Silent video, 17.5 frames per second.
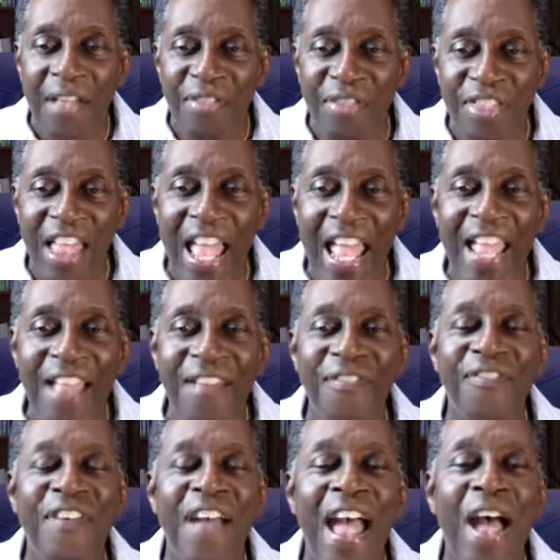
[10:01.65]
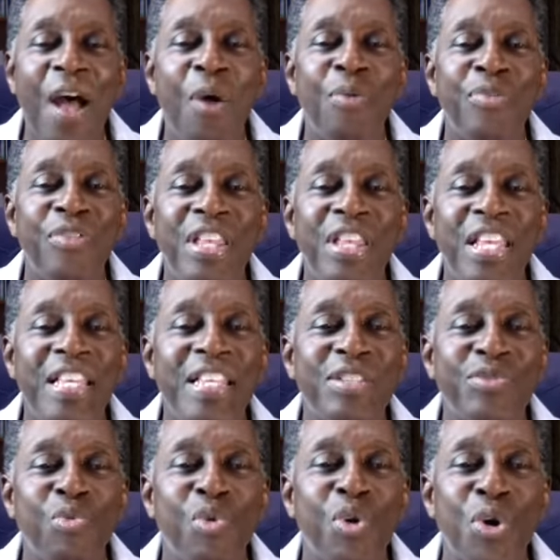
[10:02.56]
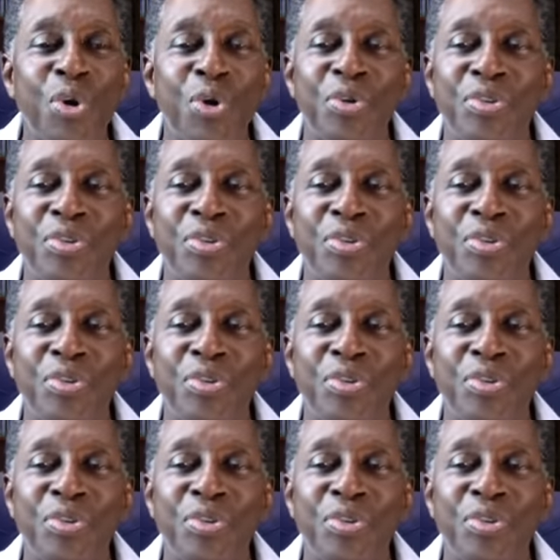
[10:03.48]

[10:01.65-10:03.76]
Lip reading: they found these words.